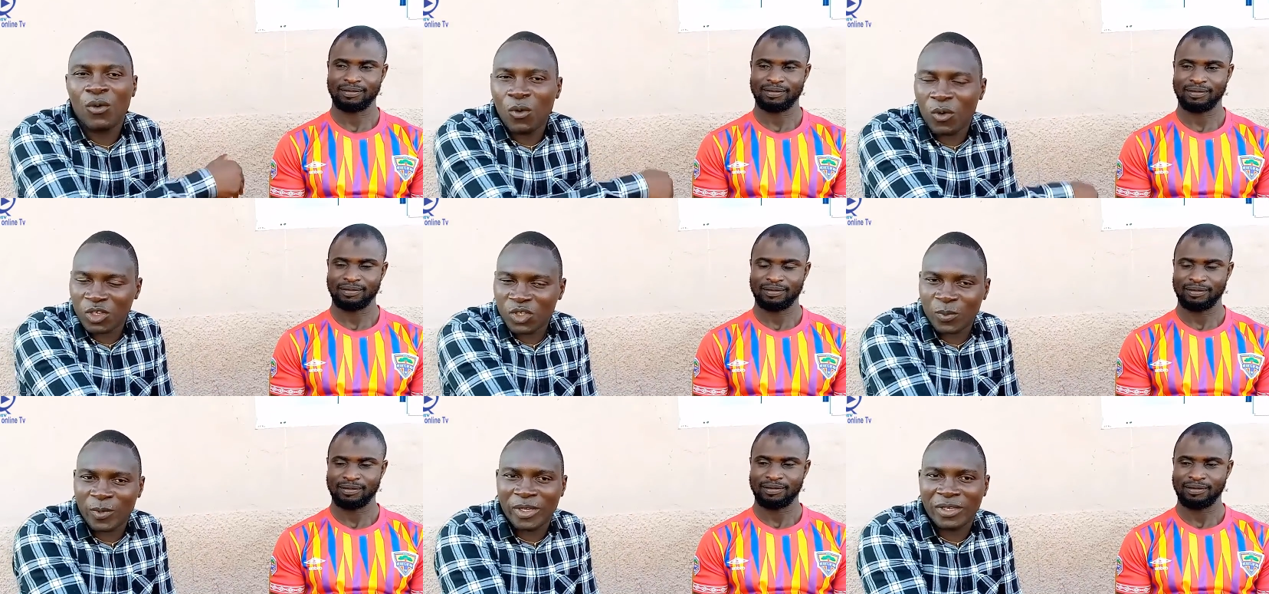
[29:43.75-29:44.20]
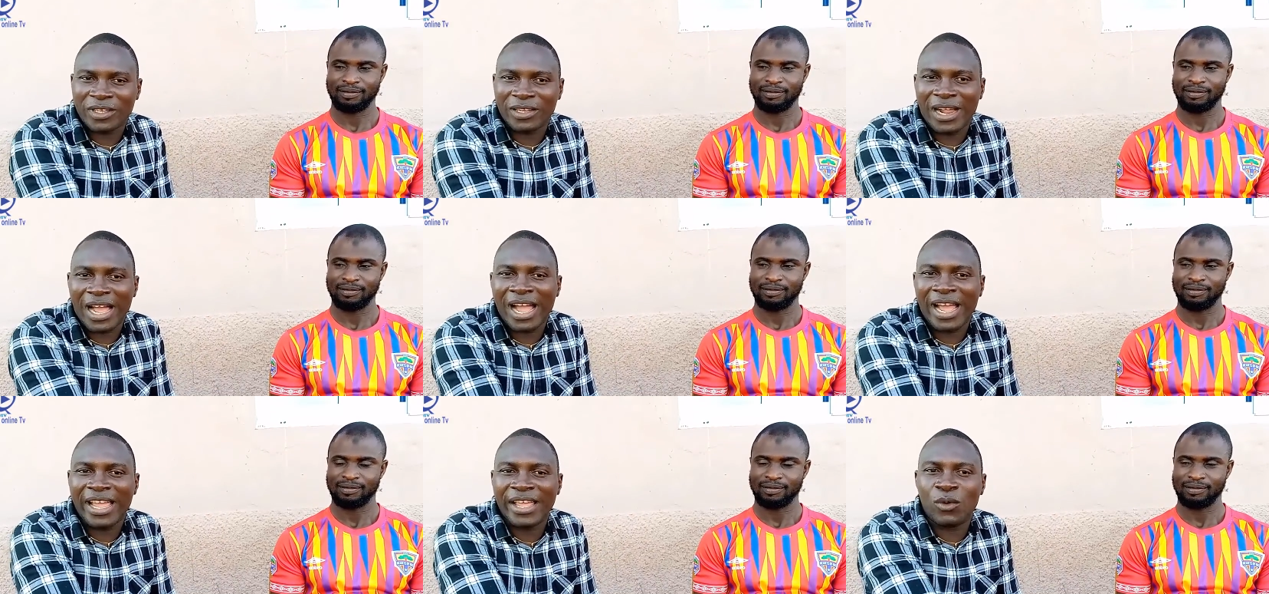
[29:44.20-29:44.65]

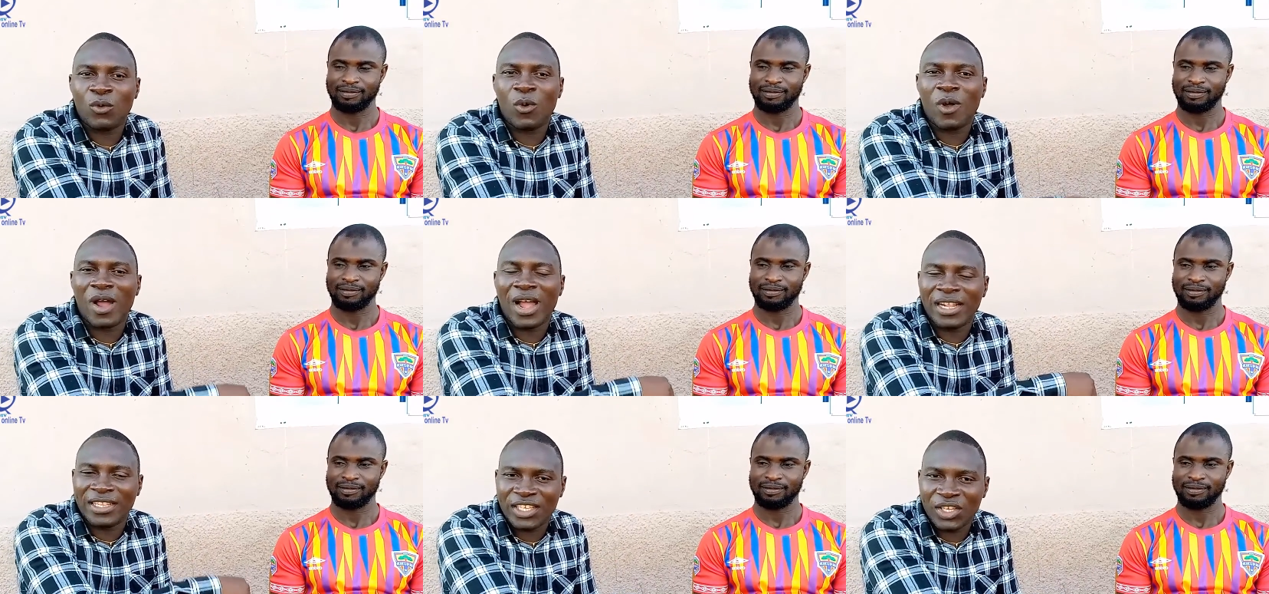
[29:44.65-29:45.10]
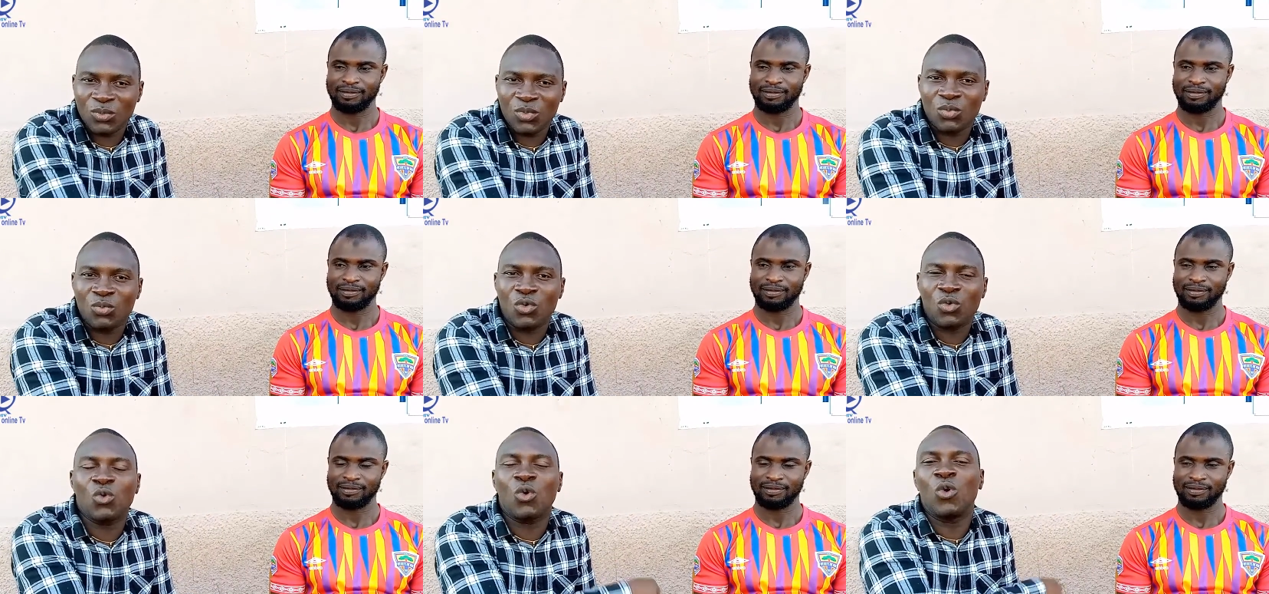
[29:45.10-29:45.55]
Speaker 1: Hospital a ewo
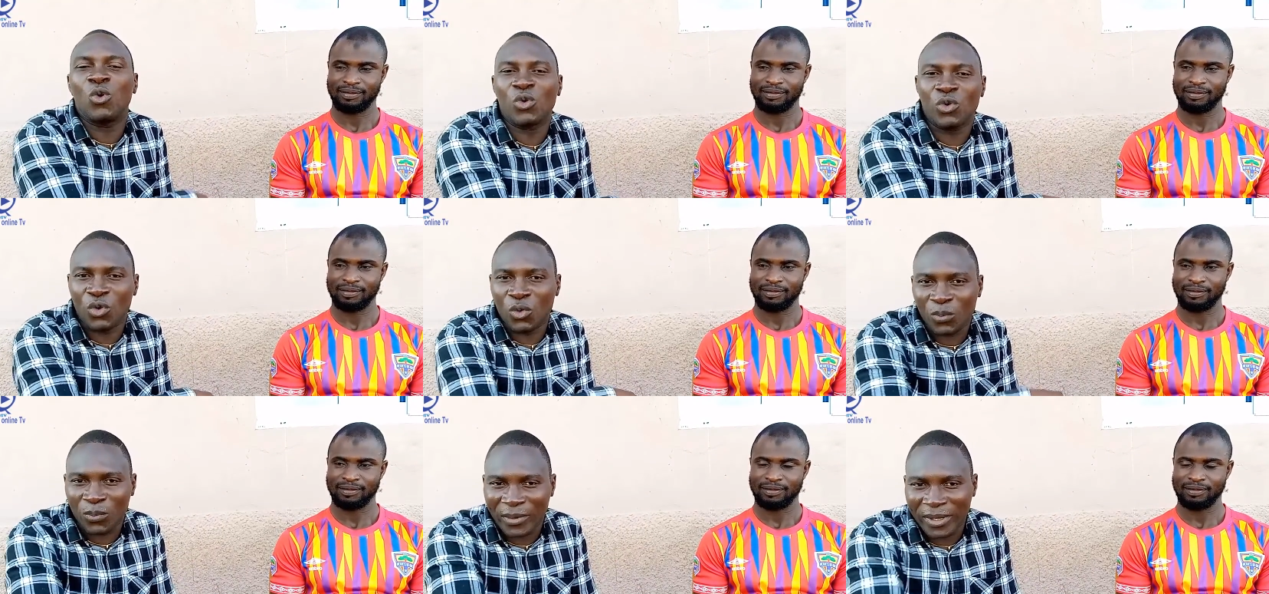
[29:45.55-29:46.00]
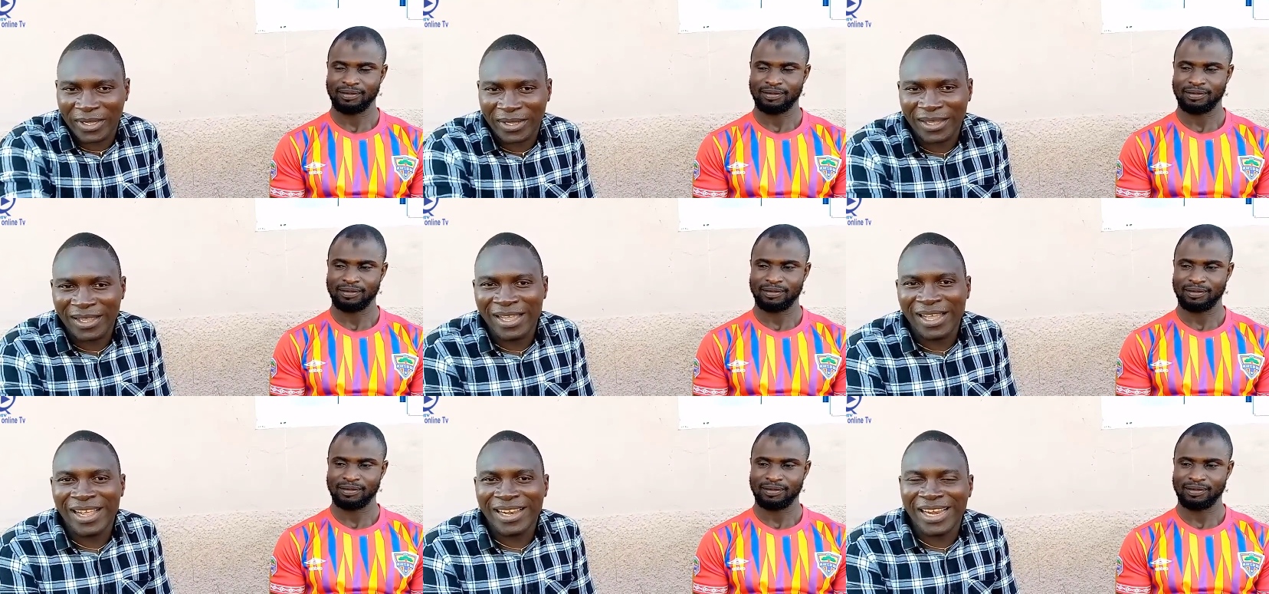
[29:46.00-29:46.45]
Atebubu Konkrompe
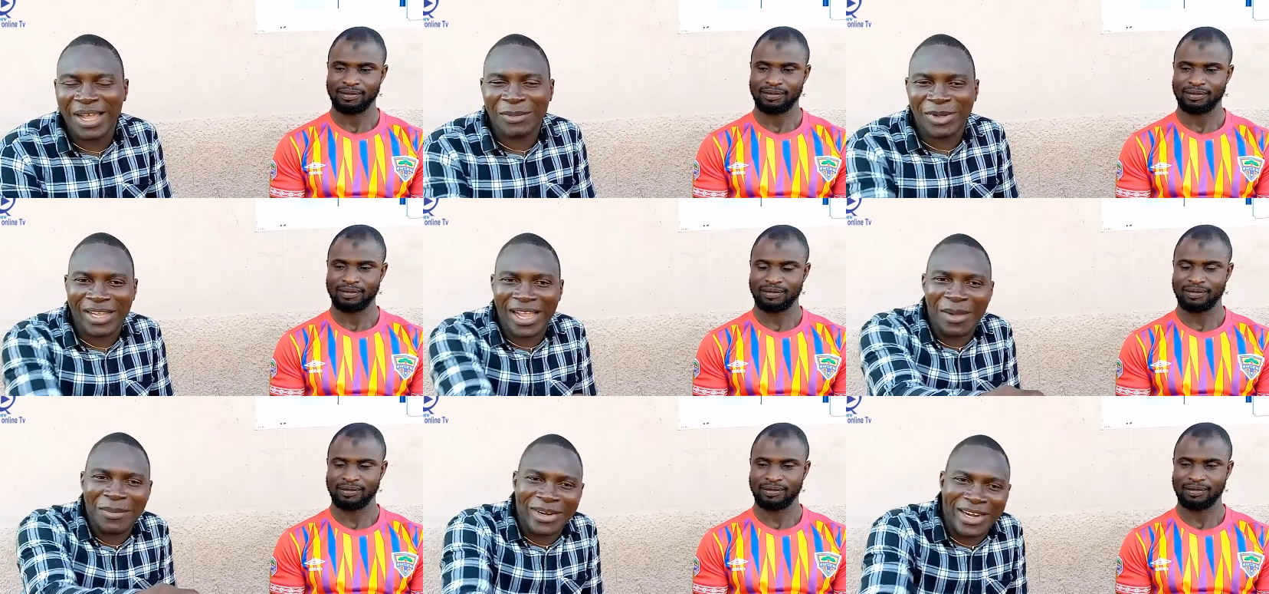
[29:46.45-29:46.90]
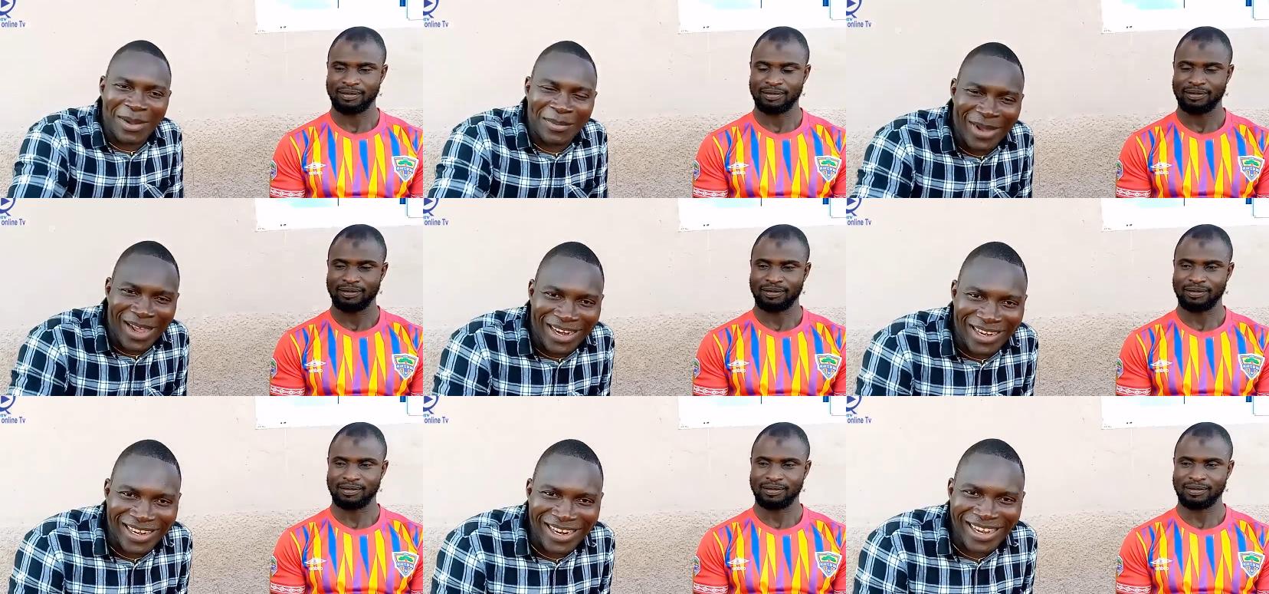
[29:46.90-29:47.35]
na me
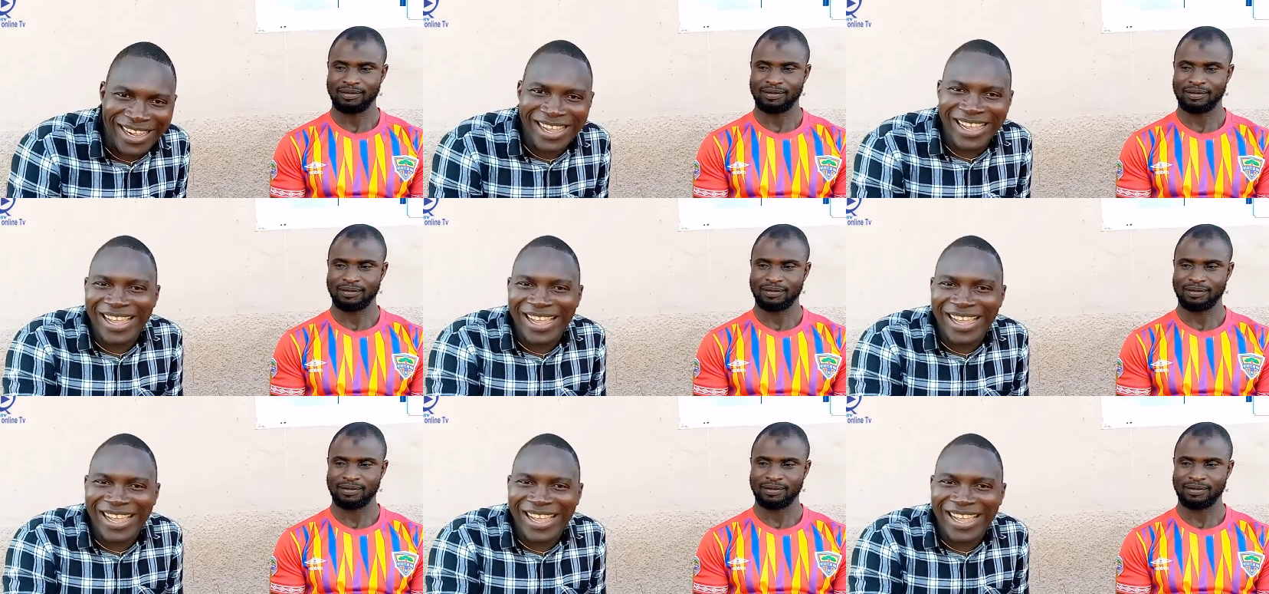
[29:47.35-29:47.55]
cameraman